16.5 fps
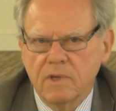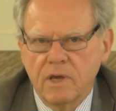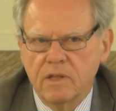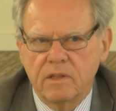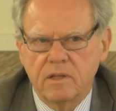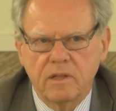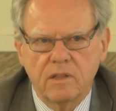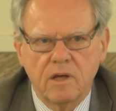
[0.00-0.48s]

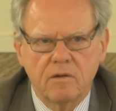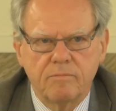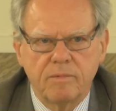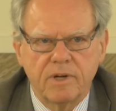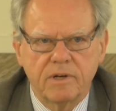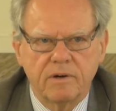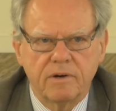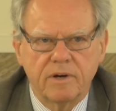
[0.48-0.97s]
It did not
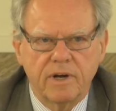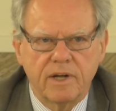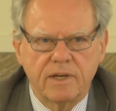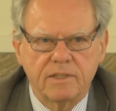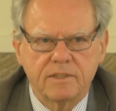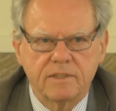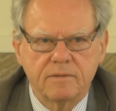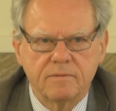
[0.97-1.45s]

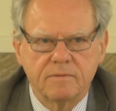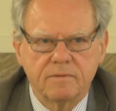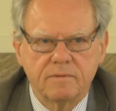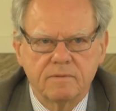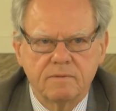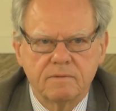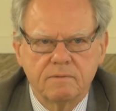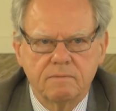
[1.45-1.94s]
materialize.
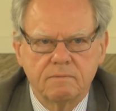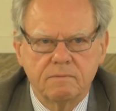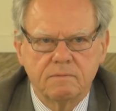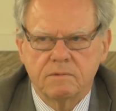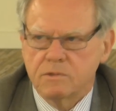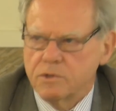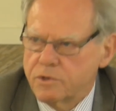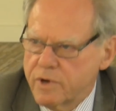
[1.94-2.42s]

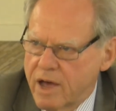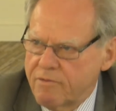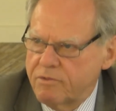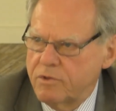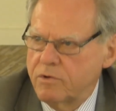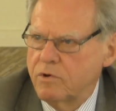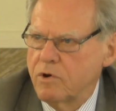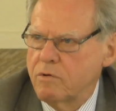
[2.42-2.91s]
So you
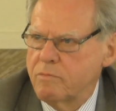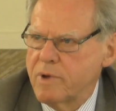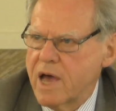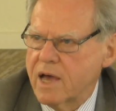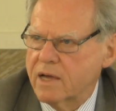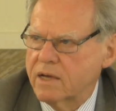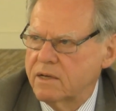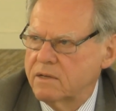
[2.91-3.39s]
have to go
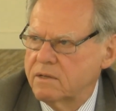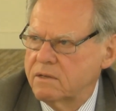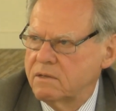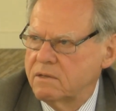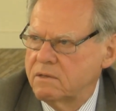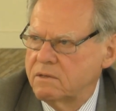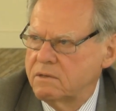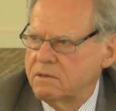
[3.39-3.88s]
back
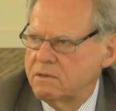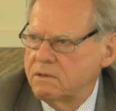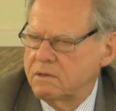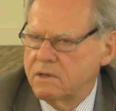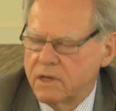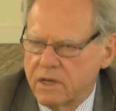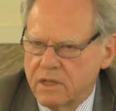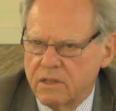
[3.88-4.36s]

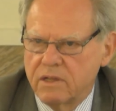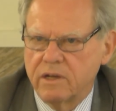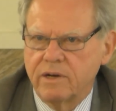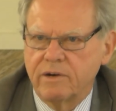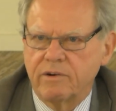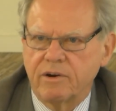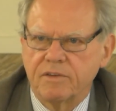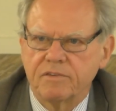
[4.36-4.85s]
in the
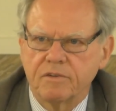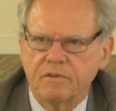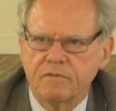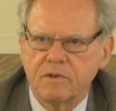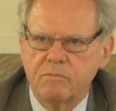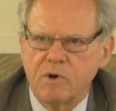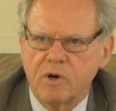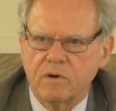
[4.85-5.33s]
interest
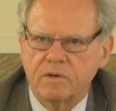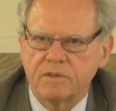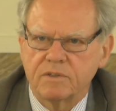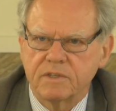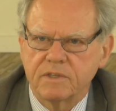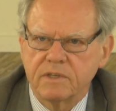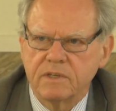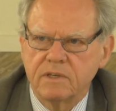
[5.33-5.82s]
of
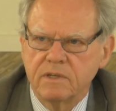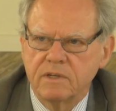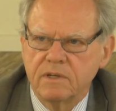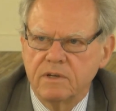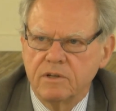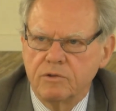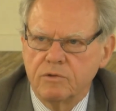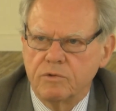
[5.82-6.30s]
democracy
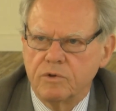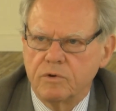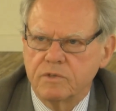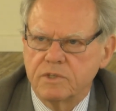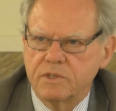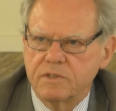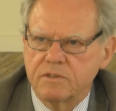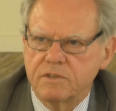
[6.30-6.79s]
to
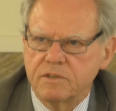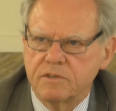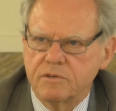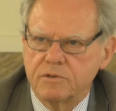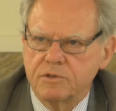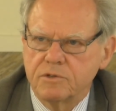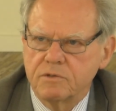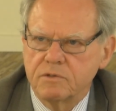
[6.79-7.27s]
those
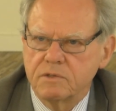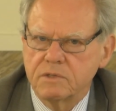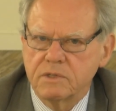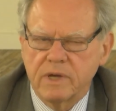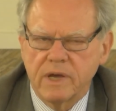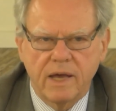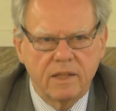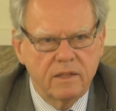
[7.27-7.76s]
institutions.
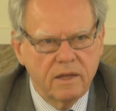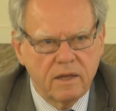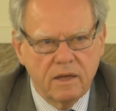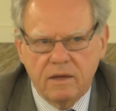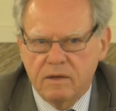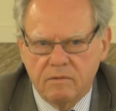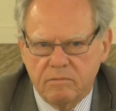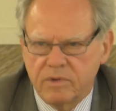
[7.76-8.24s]
And
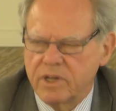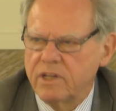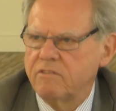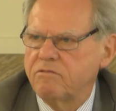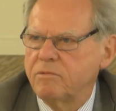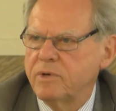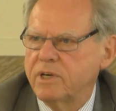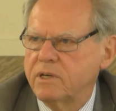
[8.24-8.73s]

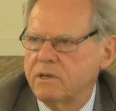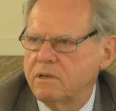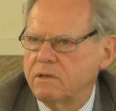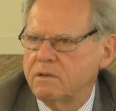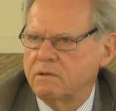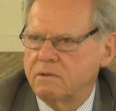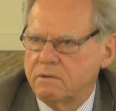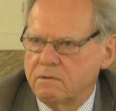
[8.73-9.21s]
believe me,
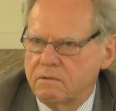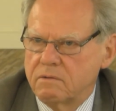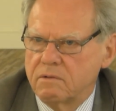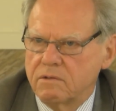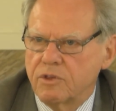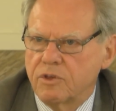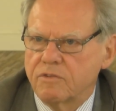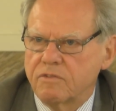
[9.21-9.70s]

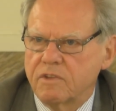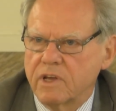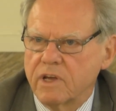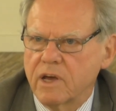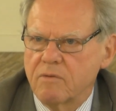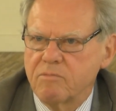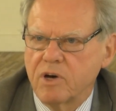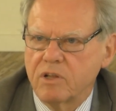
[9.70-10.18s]
just
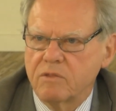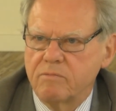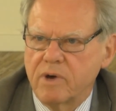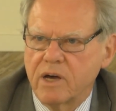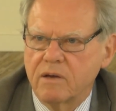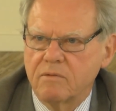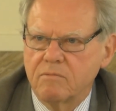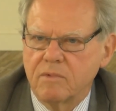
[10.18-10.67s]
think about
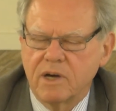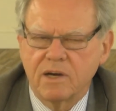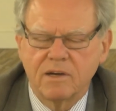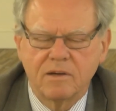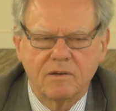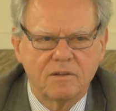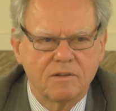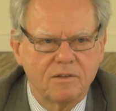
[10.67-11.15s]

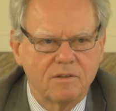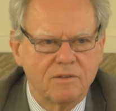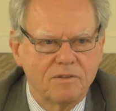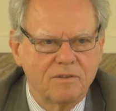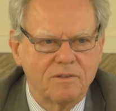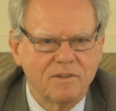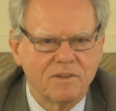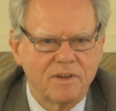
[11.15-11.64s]
my
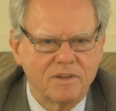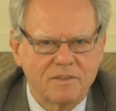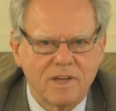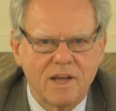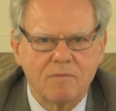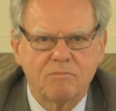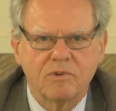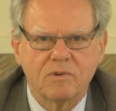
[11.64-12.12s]

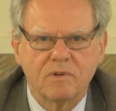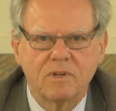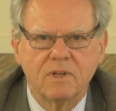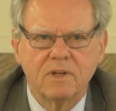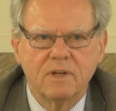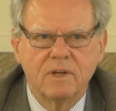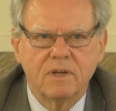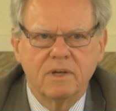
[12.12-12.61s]
example,
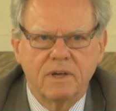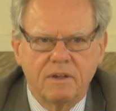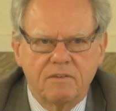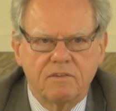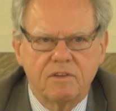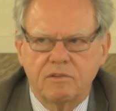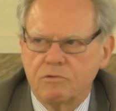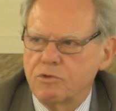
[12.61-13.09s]

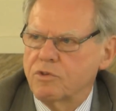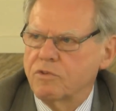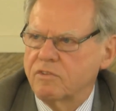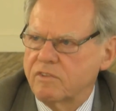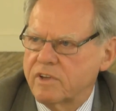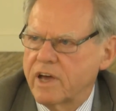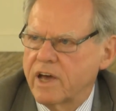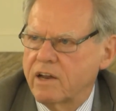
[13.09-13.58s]

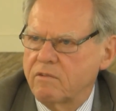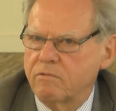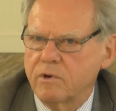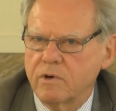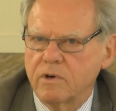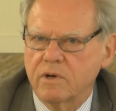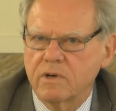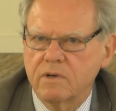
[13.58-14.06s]
institutions can
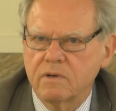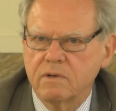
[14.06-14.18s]
work.